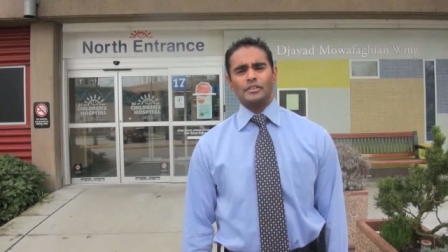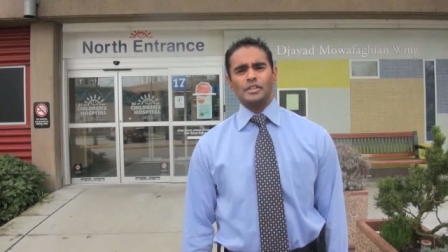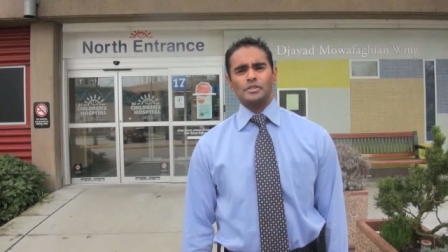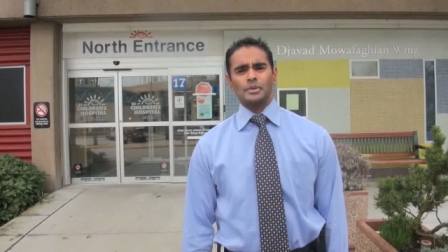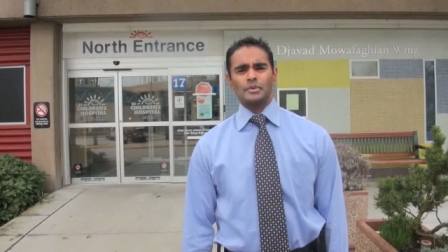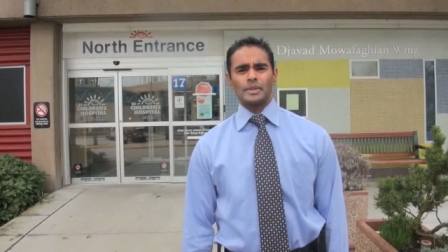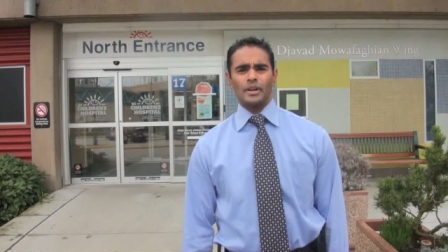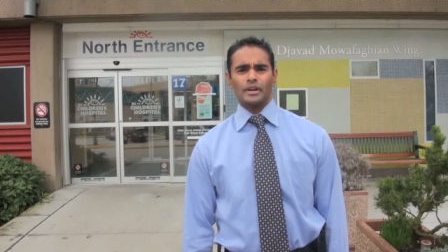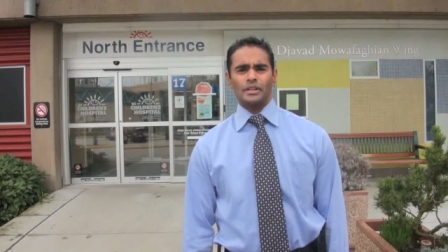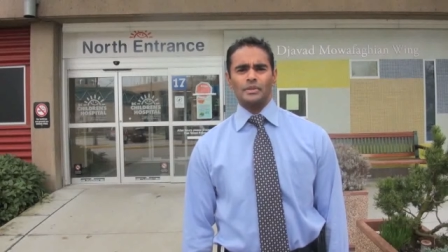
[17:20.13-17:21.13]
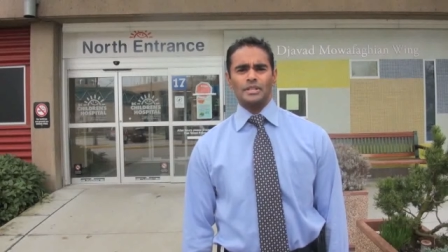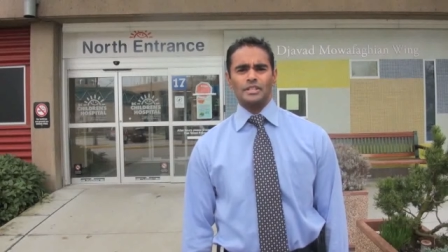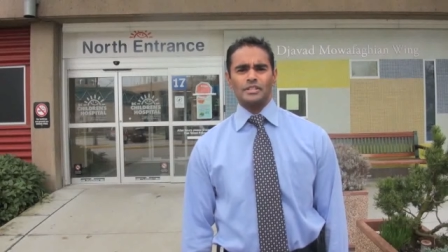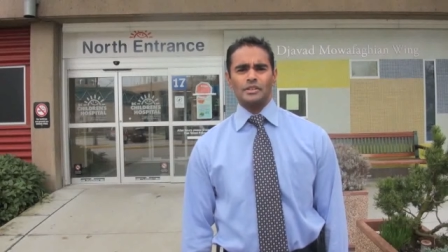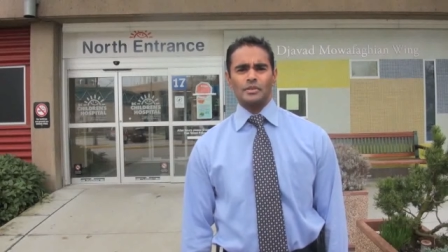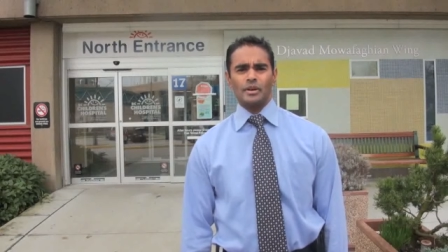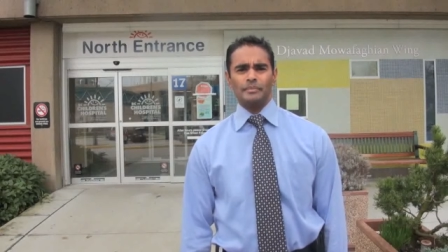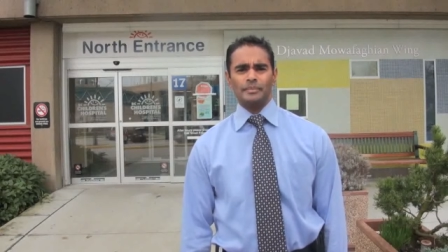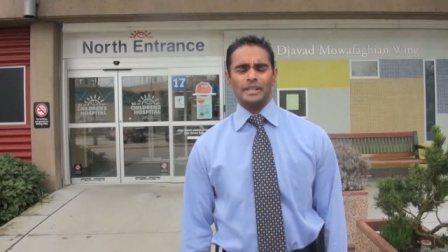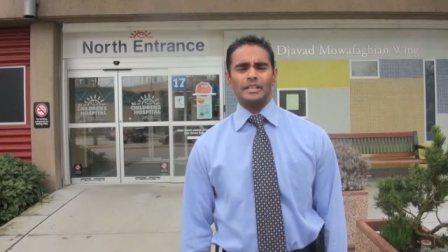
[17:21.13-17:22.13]
individuals with long QT
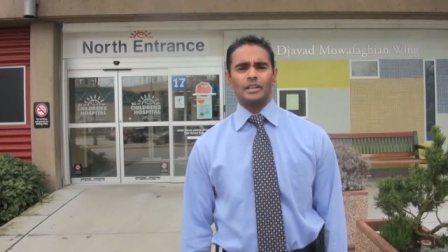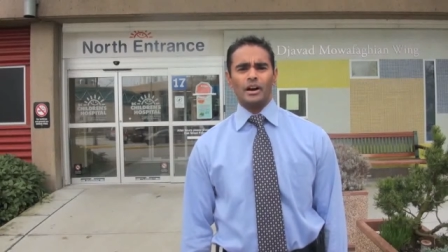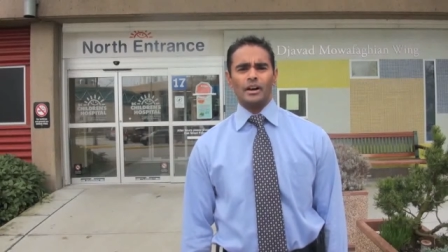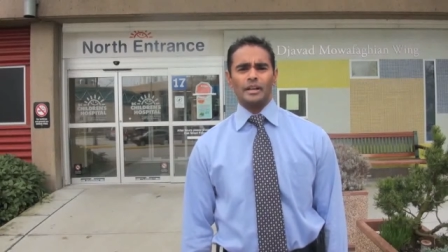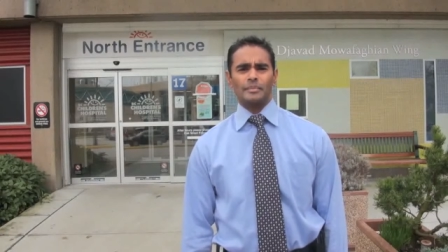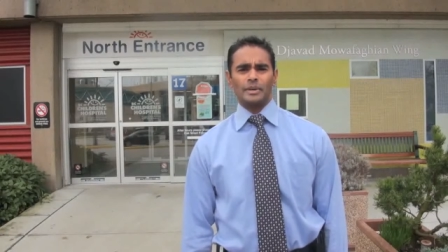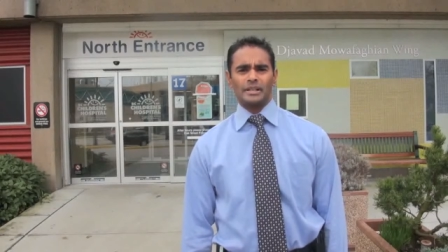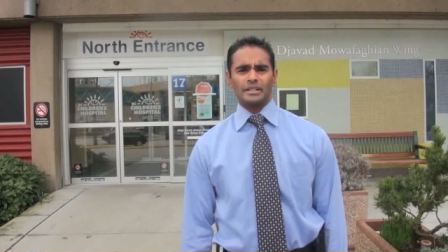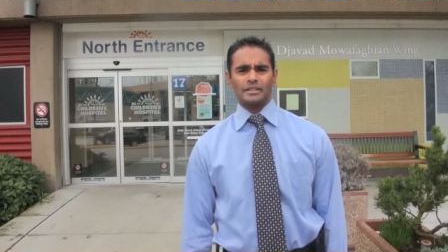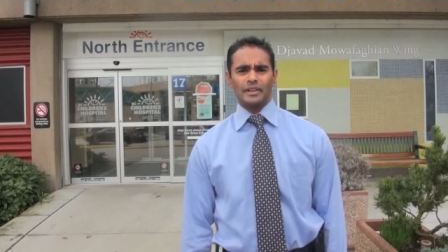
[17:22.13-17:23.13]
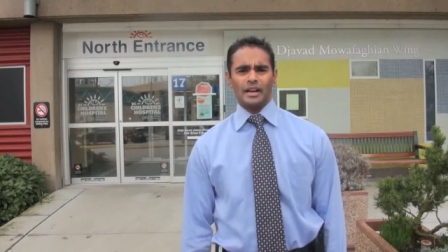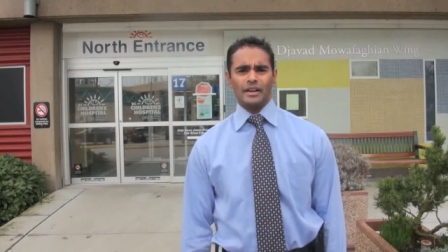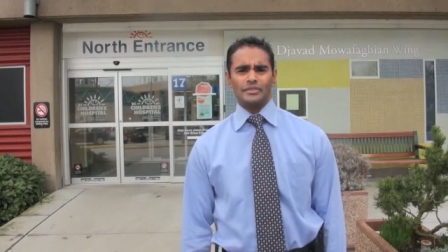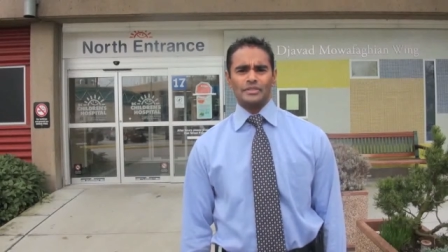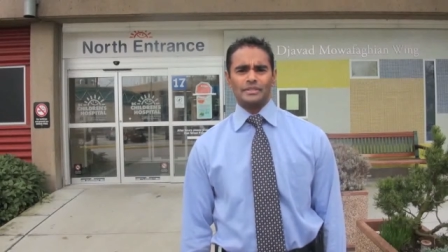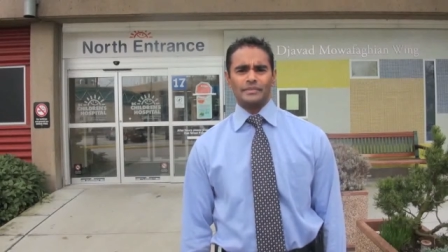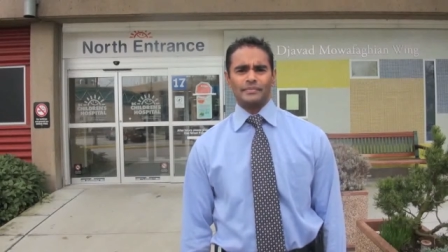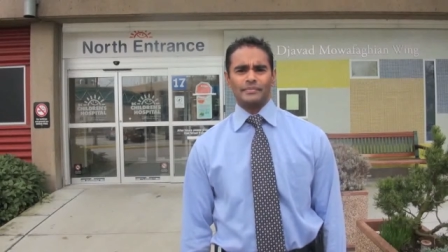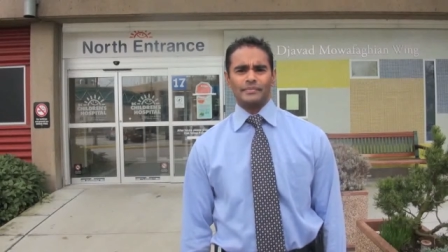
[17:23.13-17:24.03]
syndrome lead long and productive lives.